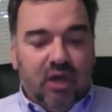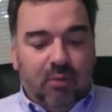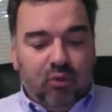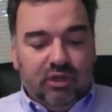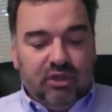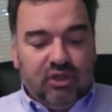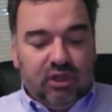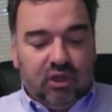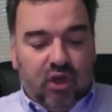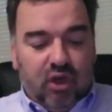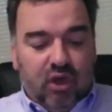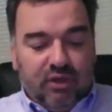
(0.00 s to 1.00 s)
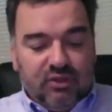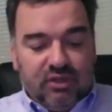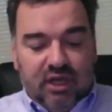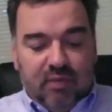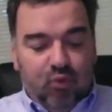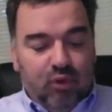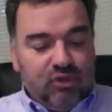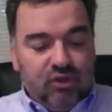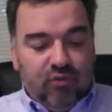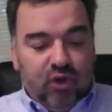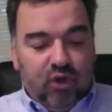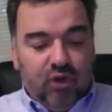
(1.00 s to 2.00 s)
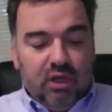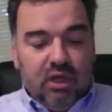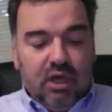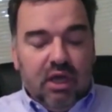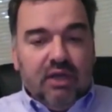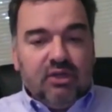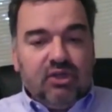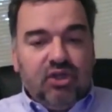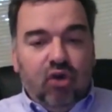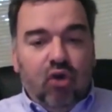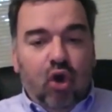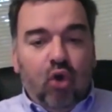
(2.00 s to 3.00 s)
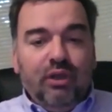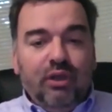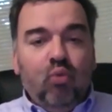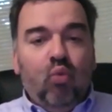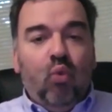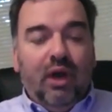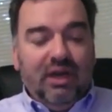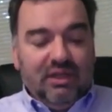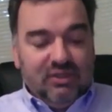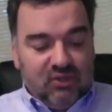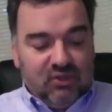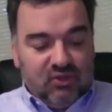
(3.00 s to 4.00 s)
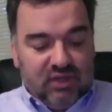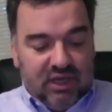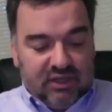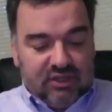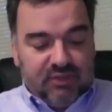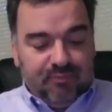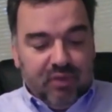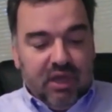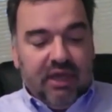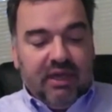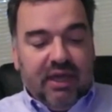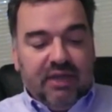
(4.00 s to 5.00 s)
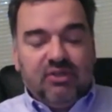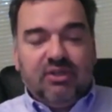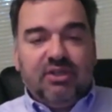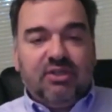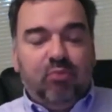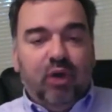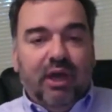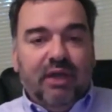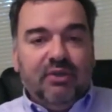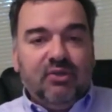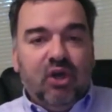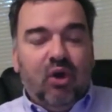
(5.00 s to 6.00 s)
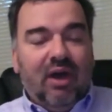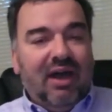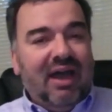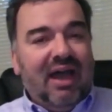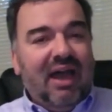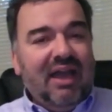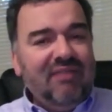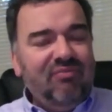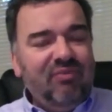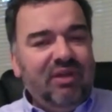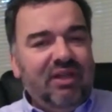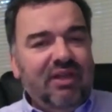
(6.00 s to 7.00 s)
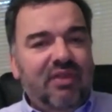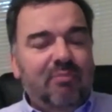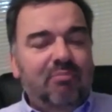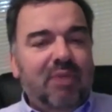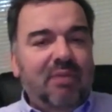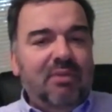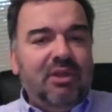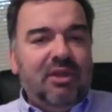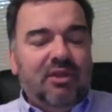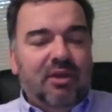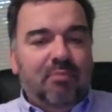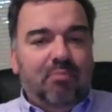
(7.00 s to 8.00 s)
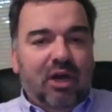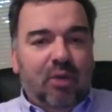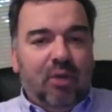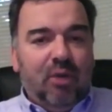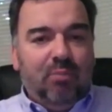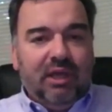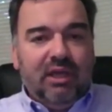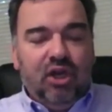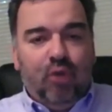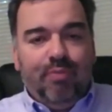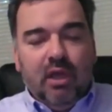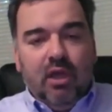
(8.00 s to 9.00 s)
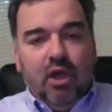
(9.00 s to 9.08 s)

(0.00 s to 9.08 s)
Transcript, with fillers: double digit losses laying points on the road, still only 1 and 6 against the spread. So I, I really think maybe that the better play here